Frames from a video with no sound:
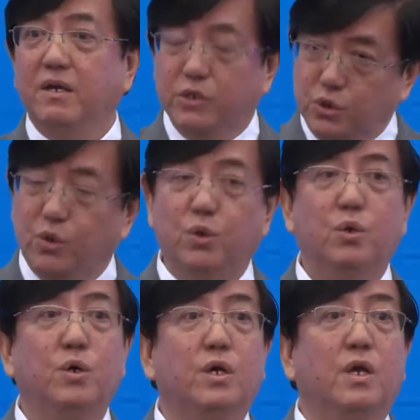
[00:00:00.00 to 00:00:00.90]

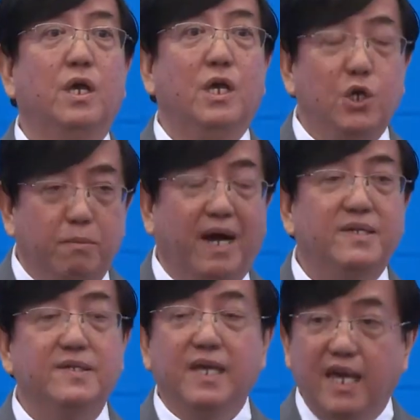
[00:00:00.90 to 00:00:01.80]
So you
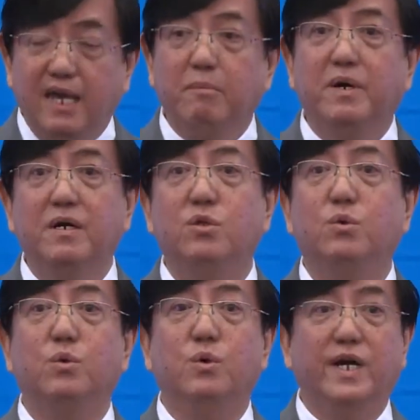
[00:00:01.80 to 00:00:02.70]
must able
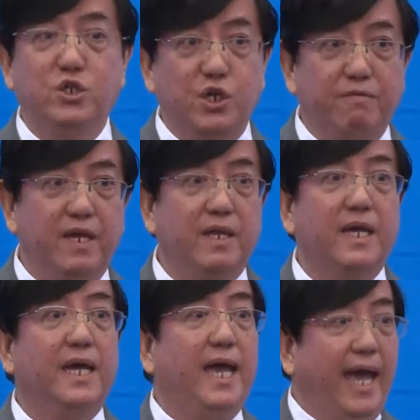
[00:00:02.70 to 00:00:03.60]
to achieve it.
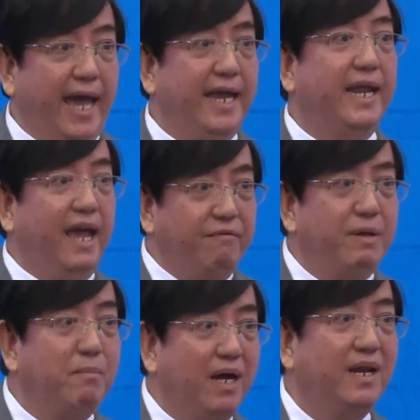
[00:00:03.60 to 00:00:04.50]
And every
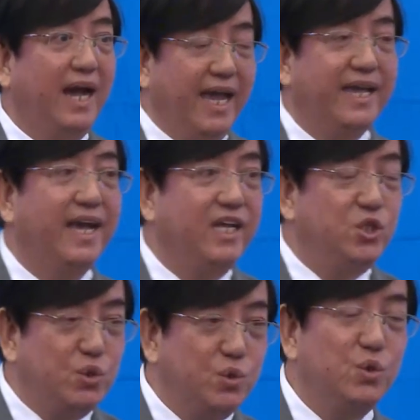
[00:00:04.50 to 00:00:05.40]
month I
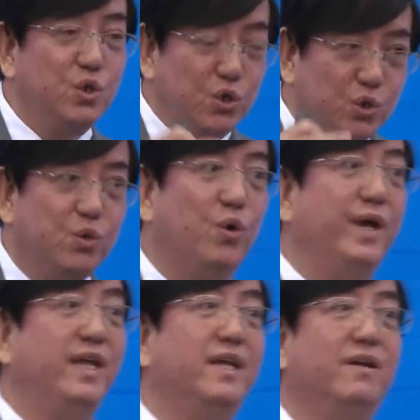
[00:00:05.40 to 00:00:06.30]
encourage you to go
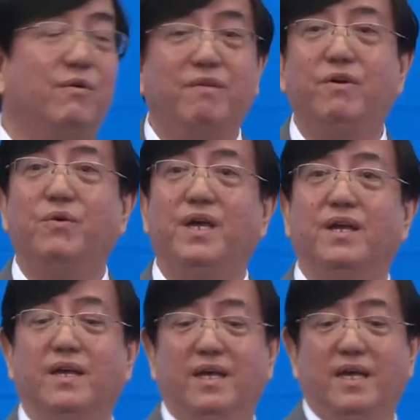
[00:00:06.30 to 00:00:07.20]
and review it.
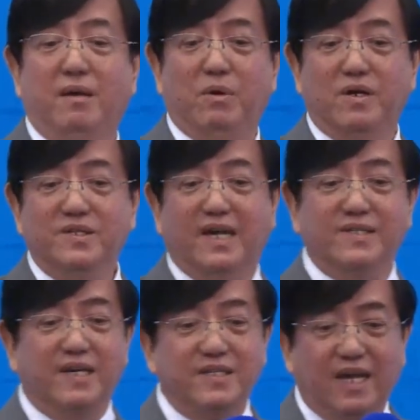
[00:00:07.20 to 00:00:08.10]
Because
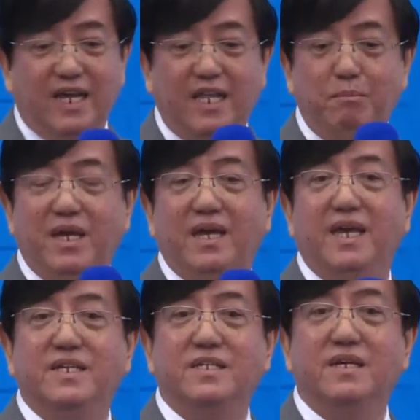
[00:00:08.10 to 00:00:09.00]
Success Academic
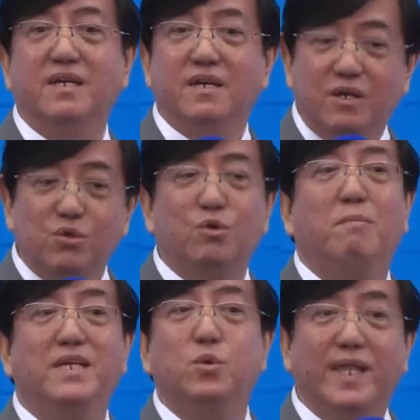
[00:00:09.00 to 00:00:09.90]
is 2
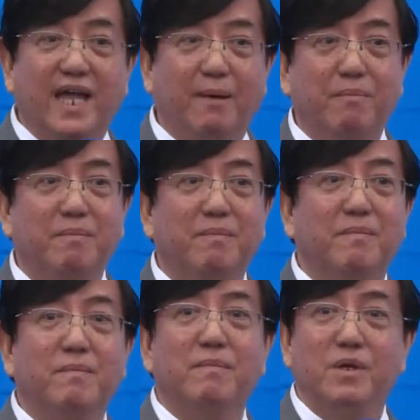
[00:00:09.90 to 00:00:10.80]
months, 1 time.
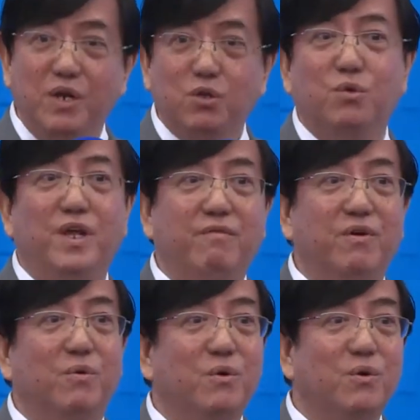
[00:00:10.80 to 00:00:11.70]
You need to review.